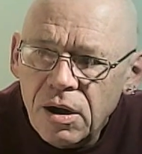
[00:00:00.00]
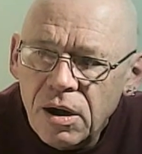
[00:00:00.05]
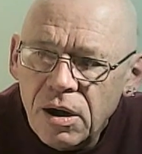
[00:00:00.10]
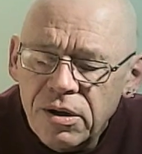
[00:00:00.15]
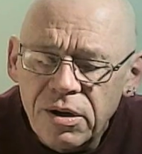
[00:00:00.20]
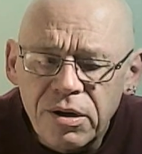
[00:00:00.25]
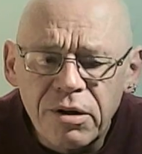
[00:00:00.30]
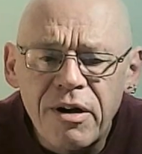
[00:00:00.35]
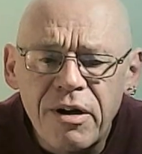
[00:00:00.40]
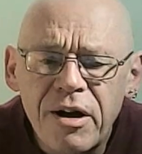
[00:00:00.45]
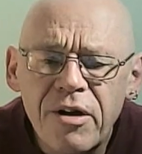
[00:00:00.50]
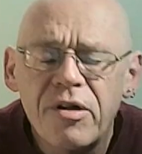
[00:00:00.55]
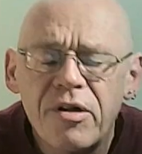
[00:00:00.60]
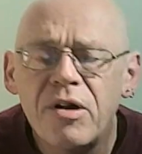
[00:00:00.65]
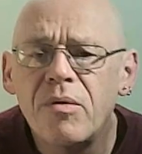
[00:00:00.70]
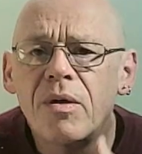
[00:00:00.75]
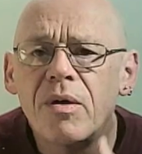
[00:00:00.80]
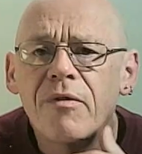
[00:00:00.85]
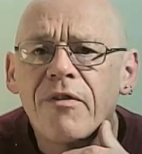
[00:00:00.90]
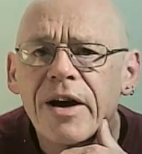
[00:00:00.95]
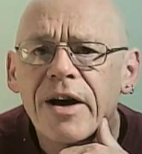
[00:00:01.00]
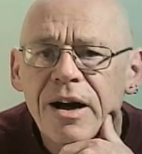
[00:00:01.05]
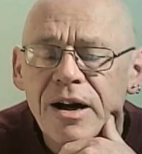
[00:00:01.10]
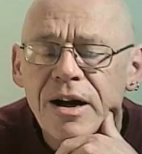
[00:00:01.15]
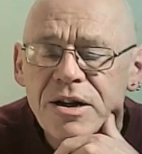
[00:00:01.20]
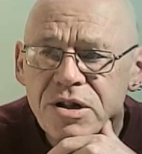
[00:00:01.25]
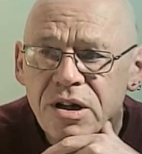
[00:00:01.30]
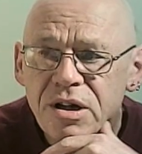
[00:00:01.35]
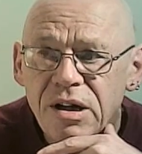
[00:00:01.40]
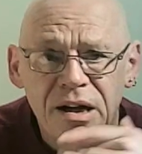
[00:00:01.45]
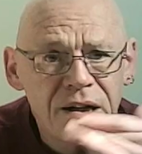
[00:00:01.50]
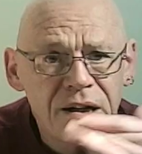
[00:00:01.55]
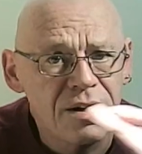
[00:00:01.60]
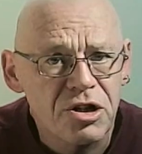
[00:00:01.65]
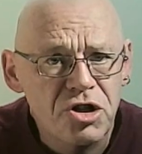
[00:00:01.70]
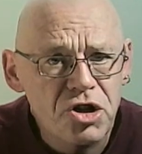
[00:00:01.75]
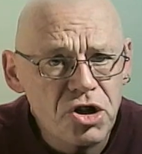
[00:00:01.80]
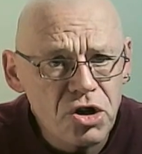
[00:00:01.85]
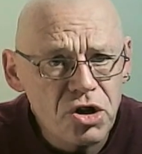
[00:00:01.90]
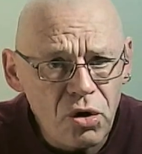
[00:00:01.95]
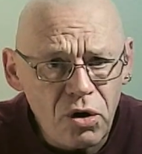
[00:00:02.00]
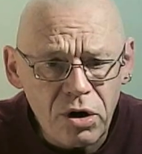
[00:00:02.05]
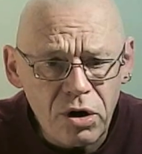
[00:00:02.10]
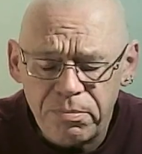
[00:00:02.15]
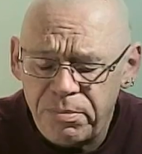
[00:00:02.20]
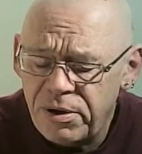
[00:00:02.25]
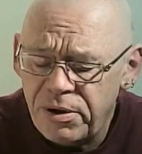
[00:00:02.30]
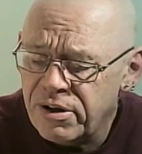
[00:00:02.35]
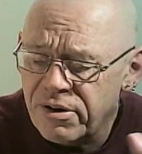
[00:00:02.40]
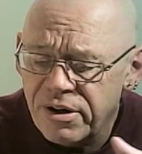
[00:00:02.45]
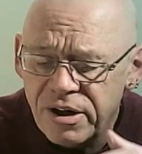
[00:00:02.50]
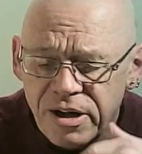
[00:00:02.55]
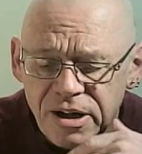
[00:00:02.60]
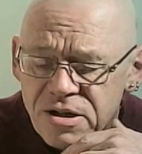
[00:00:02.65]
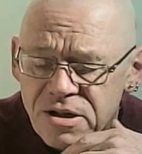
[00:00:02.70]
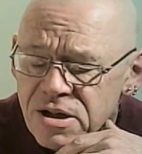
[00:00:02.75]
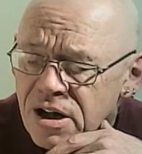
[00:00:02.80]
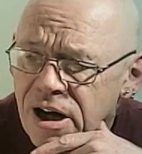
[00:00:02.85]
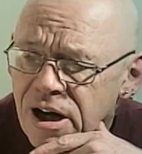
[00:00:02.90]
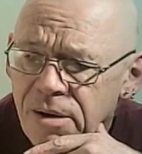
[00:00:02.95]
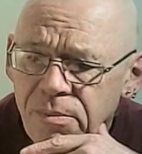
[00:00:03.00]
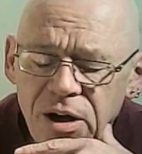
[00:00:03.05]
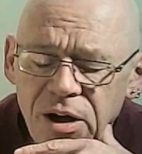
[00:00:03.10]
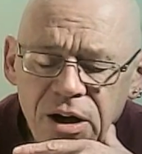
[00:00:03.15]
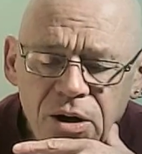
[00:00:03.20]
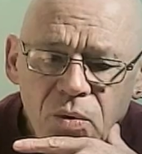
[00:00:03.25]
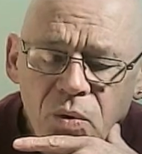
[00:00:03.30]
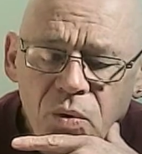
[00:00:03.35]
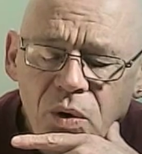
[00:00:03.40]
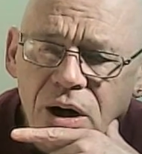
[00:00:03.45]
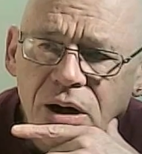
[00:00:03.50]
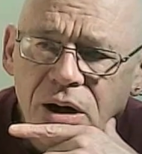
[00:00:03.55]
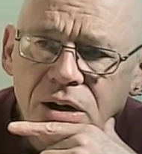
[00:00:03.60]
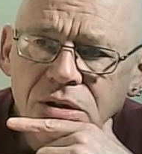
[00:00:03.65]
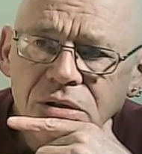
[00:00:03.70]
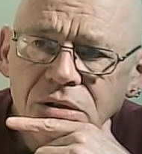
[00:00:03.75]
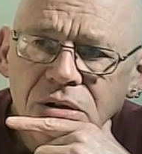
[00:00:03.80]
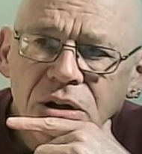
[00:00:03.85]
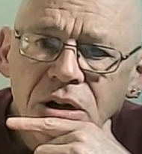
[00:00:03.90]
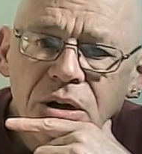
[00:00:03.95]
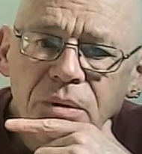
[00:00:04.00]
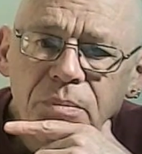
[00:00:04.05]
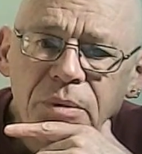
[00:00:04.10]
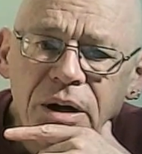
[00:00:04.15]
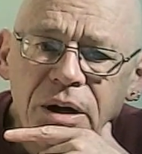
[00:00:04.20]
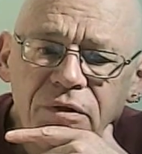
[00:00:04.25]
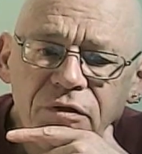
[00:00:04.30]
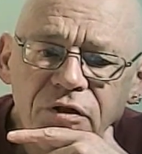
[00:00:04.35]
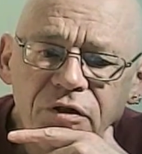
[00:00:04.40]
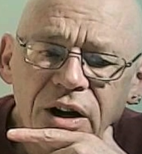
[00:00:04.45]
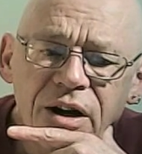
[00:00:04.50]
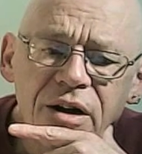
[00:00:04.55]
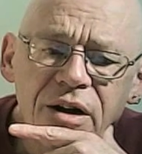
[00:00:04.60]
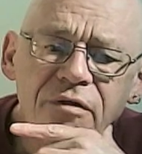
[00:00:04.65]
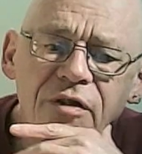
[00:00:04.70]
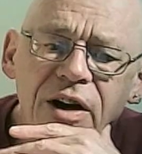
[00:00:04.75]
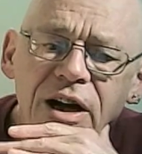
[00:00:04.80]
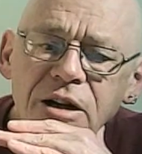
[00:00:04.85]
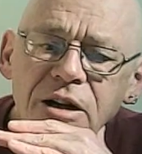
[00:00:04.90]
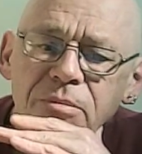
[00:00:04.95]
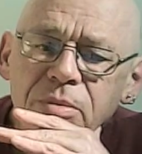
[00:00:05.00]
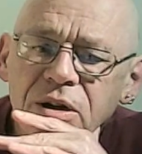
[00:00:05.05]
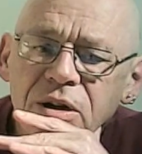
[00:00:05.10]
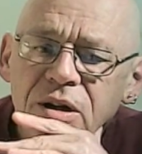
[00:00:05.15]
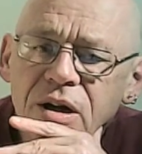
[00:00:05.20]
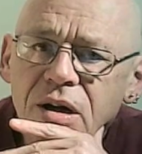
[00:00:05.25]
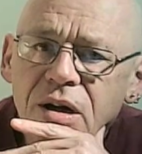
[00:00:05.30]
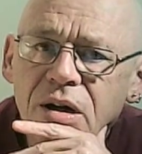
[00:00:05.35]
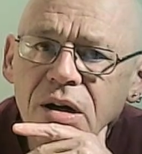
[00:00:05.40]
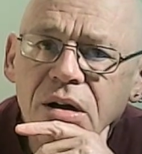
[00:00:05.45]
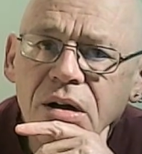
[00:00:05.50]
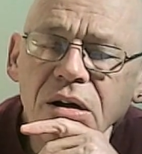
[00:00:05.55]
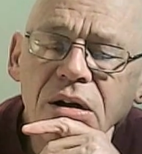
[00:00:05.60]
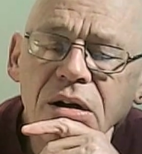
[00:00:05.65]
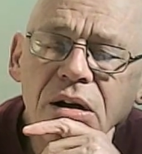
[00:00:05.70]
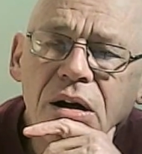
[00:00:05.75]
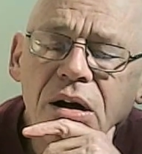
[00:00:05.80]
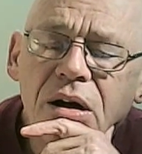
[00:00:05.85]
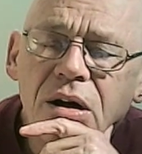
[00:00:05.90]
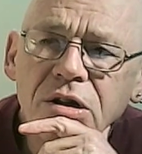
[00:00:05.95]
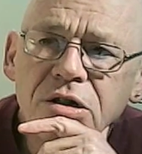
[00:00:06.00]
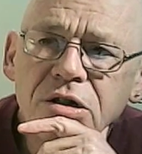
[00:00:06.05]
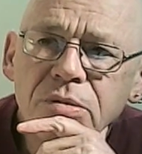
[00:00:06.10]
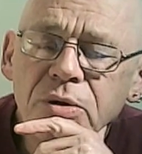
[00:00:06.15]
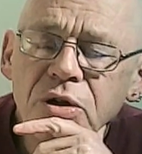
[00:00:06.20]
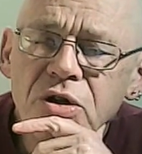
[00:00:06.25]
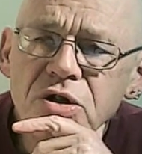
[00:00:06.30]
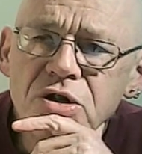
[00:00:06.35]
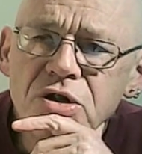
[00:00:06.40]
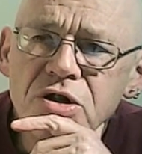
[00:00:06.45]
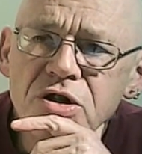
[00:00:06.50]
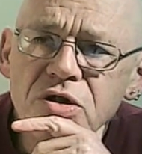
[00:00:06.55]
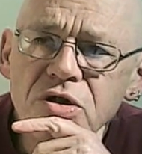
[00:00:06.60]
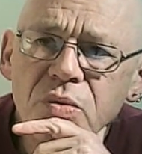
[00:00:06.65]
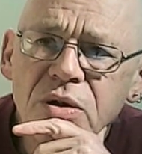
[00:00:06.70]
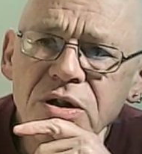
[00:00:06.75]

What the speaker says: Another area where Vygotsky, in the short period of time he worked, made very valuable contributions